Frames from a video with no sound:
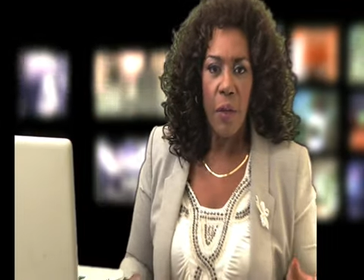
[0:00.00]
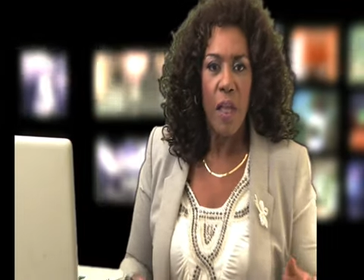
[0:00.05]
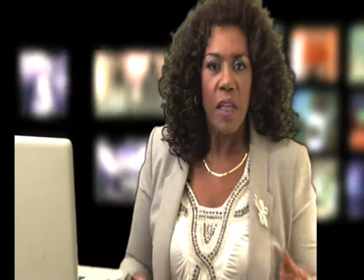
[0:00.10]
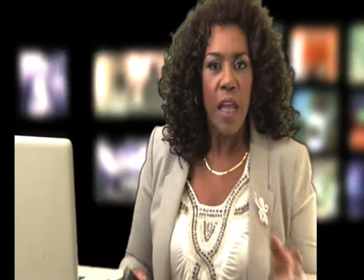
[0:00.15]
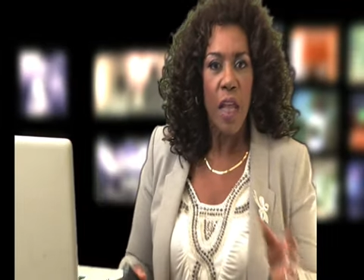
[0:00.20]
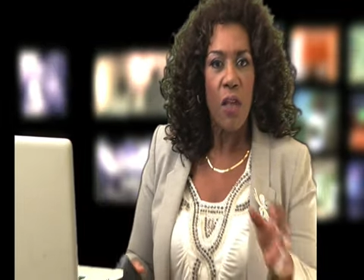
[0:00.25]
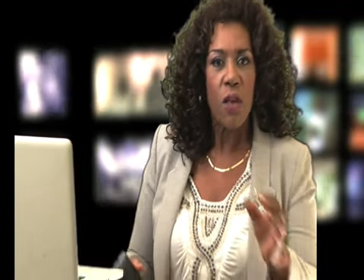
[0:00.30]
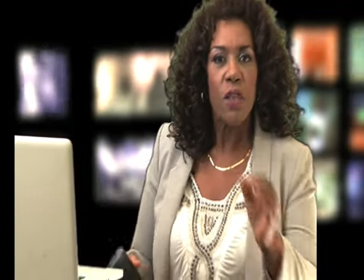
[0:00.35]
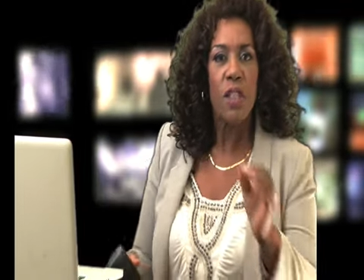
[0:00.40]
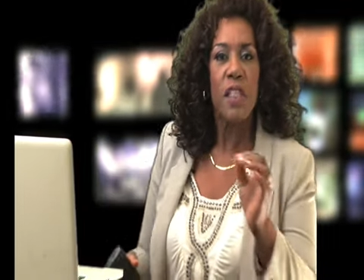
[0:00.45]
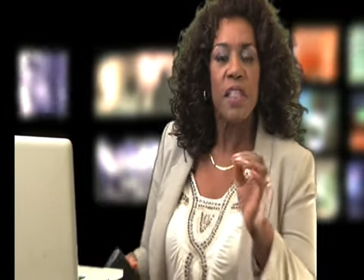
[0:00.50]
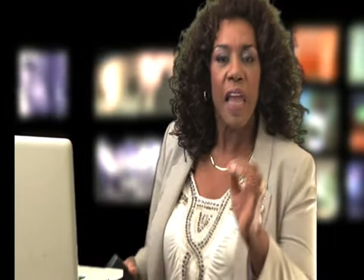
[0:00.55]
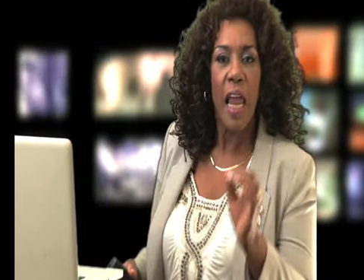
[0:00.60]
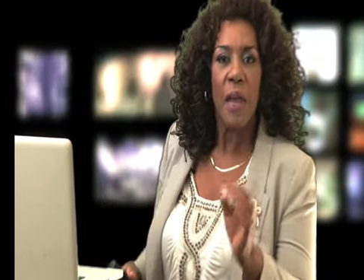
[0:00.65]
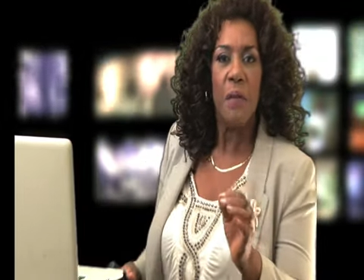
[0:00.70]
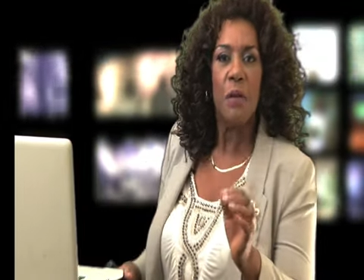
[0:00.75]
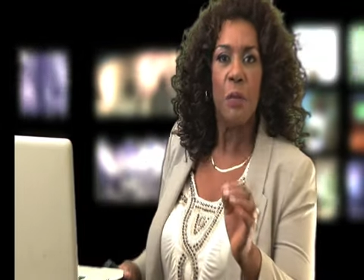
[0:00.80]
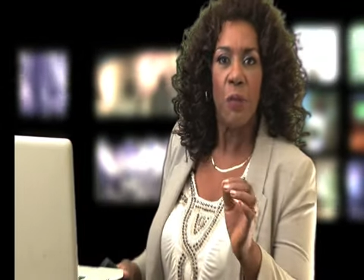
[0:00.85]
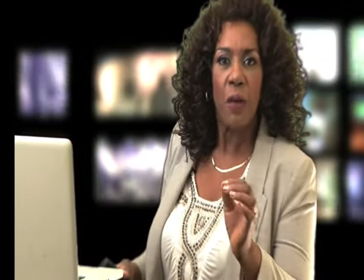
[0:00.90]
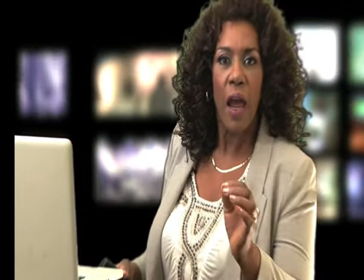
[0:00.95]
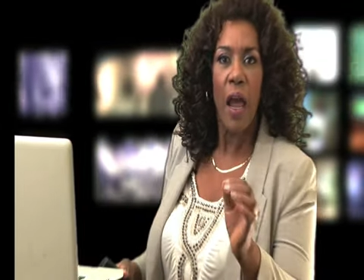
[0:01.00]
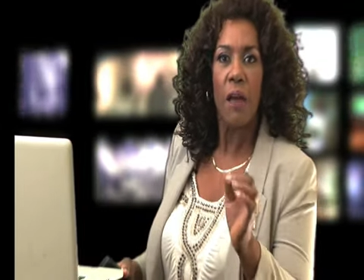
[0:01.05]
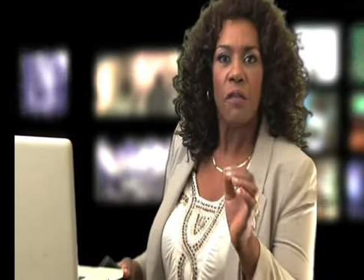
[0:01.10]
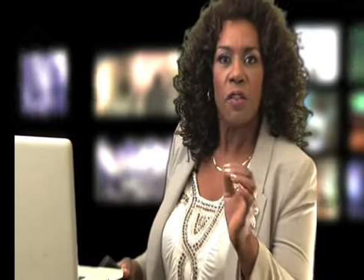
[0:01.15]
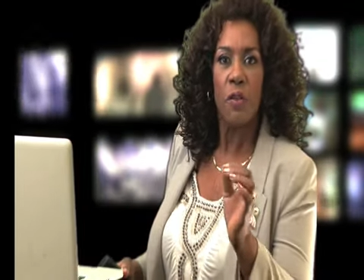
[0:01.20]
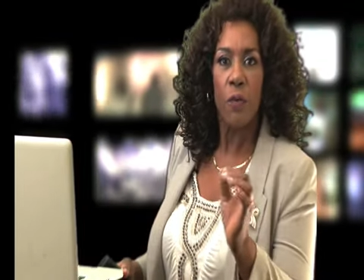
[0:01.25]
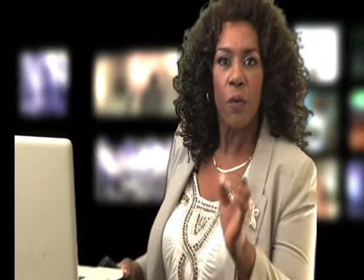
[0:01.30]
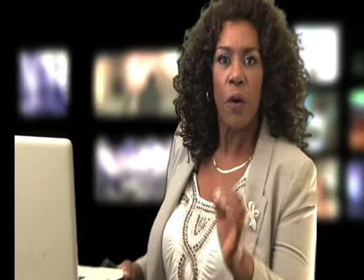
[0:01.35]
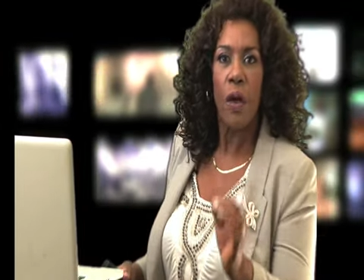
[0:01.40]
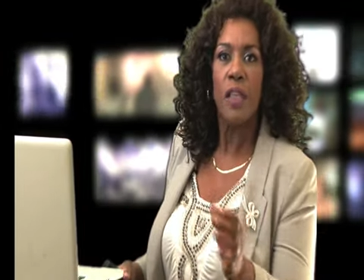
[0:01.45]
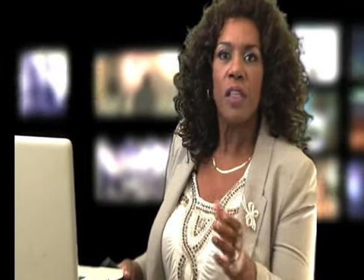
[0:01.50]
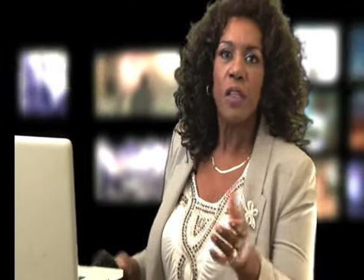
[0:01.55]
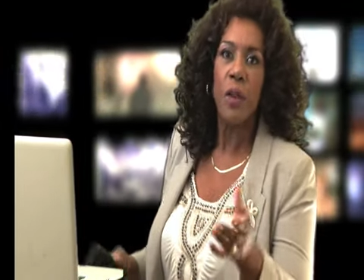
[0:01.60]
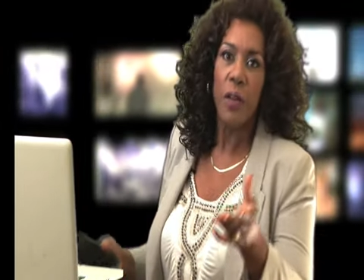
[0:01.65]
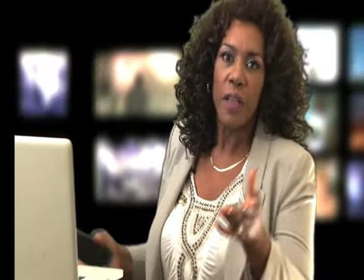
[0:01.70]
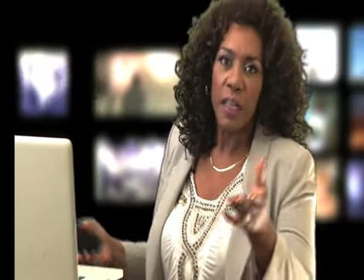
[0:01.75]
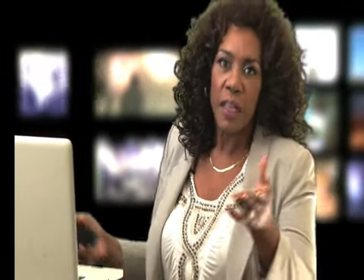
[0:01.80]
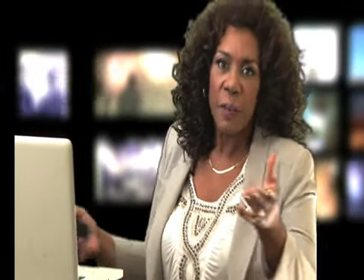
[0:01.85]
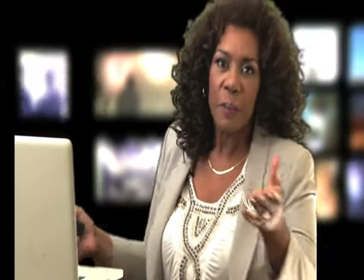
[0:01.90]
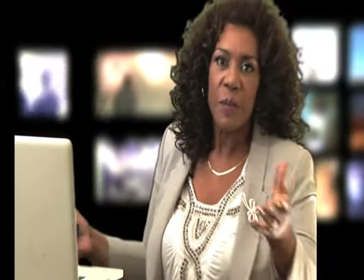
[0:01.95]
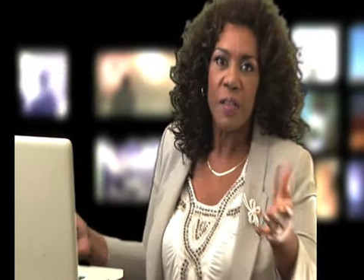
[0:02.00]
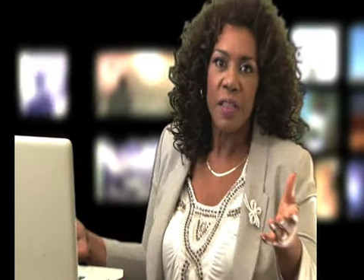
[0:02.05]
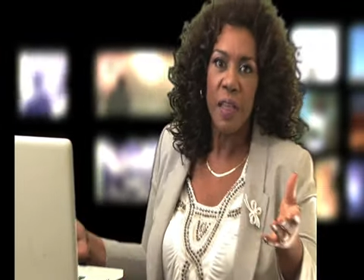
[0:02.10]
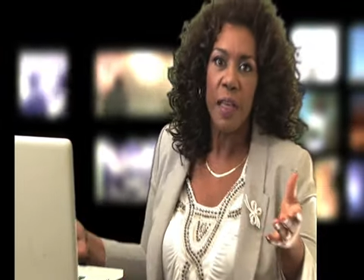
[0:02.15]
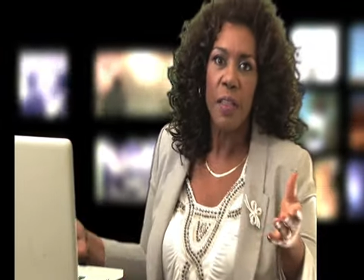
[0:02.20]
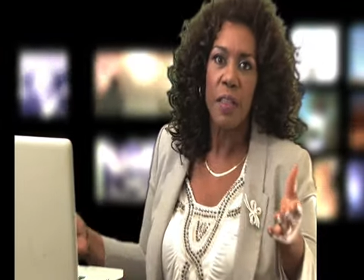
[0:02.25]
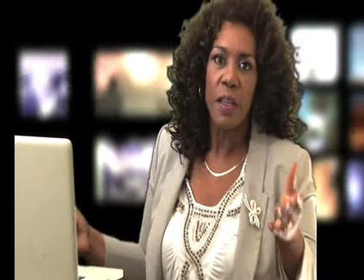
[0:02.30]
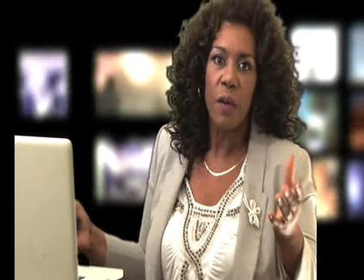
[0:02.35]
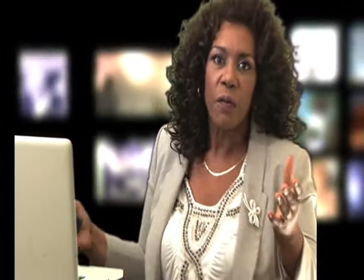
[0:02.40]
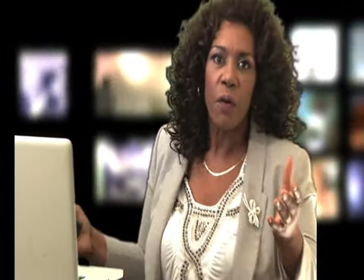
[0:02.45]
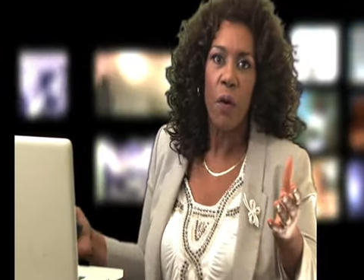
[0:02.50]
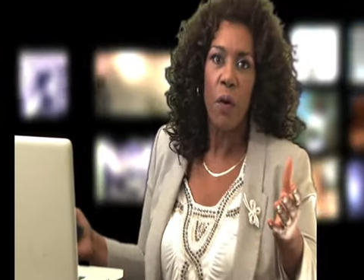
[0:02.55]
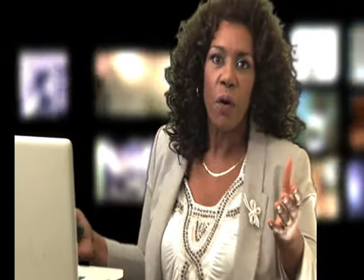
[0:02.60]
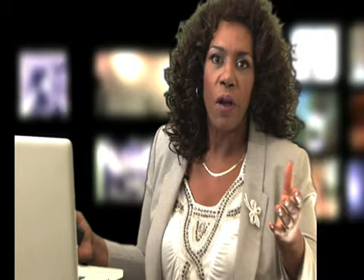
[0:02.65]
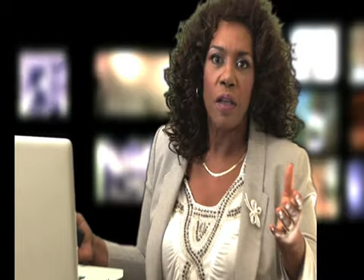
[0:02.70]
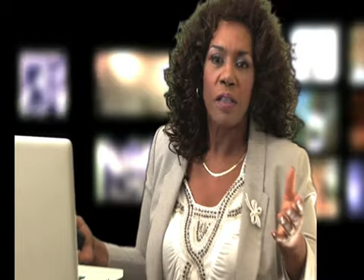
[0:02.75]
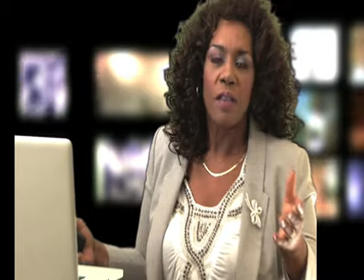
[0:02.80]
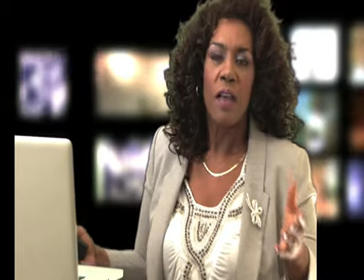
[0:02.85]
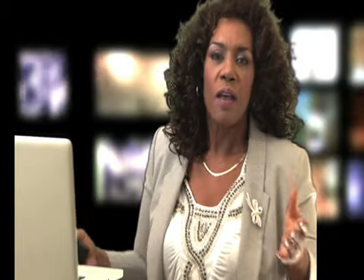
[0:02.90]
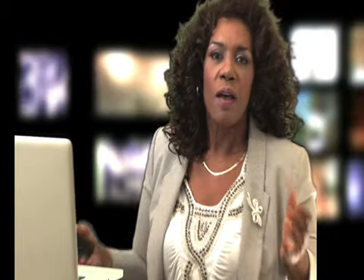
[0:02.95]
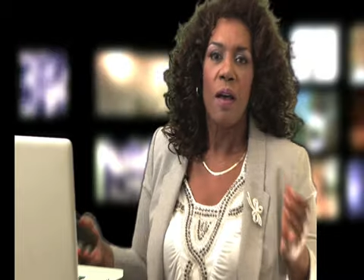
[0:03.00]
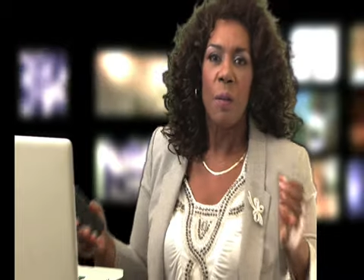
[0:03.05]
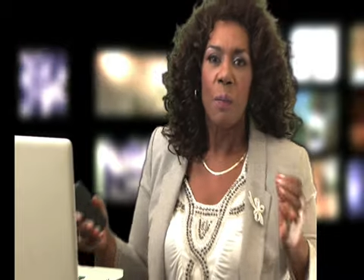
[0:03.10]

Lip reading: They used James Brown's voice. You know, they lip synced it, of course.